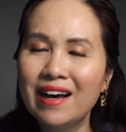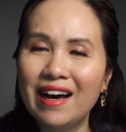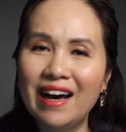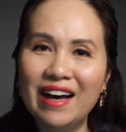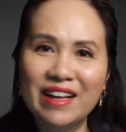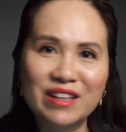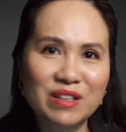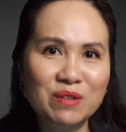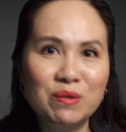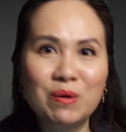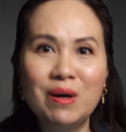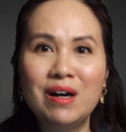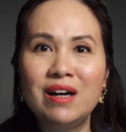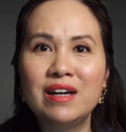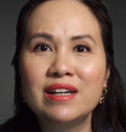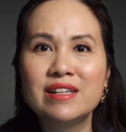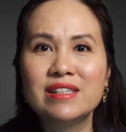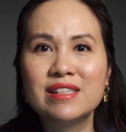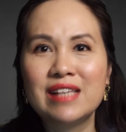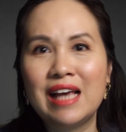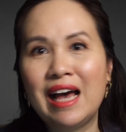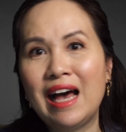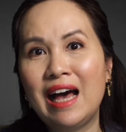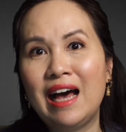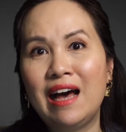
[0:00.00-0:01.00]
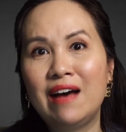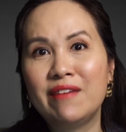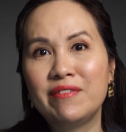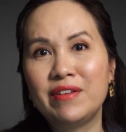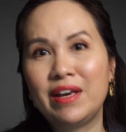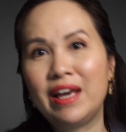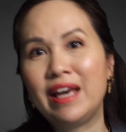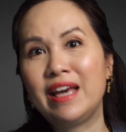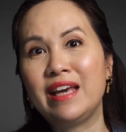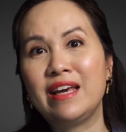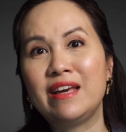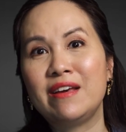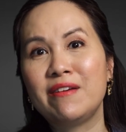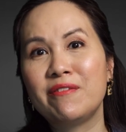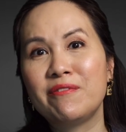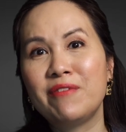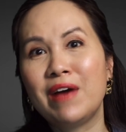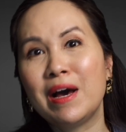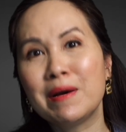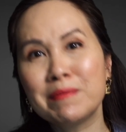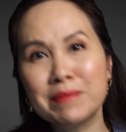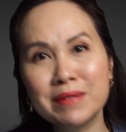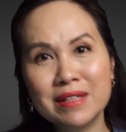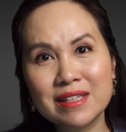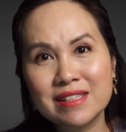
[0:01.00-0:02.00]
Otherwise, have a
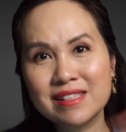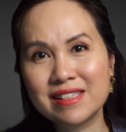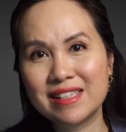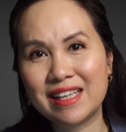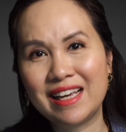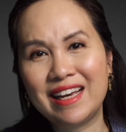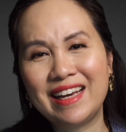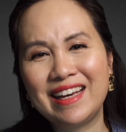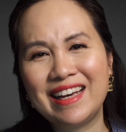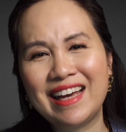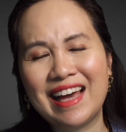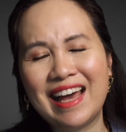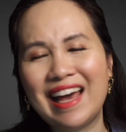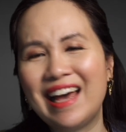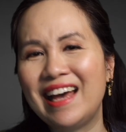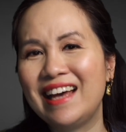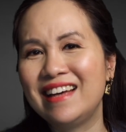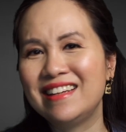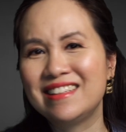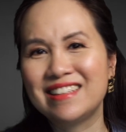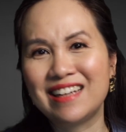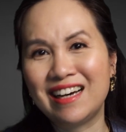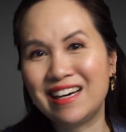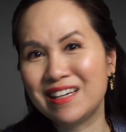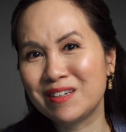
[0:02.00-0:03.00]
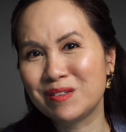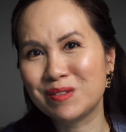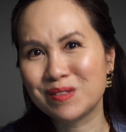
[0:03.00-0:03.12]
fabulous day and I